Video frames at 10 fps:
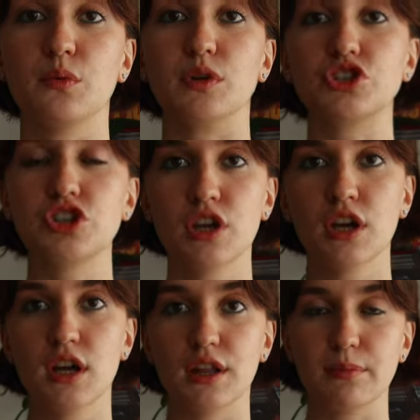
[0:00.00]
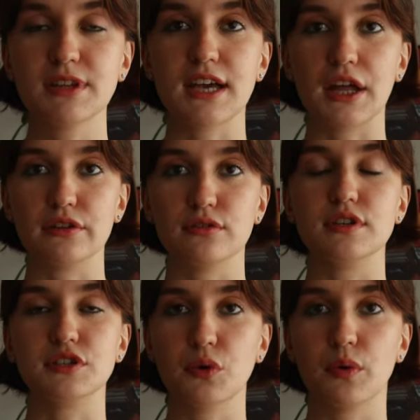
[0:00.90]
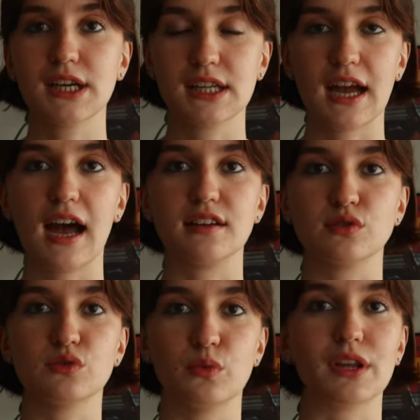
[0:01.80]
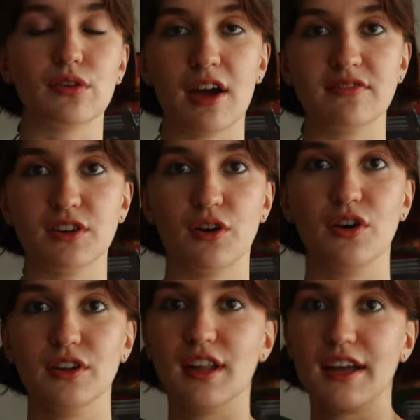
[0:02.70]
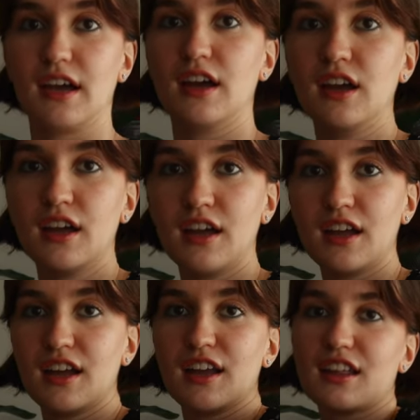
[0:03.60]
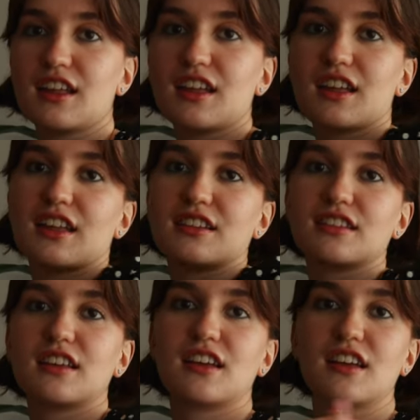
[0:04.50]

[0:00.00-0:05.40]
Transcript: which let me tell you is quite a task when you have it on. Like it's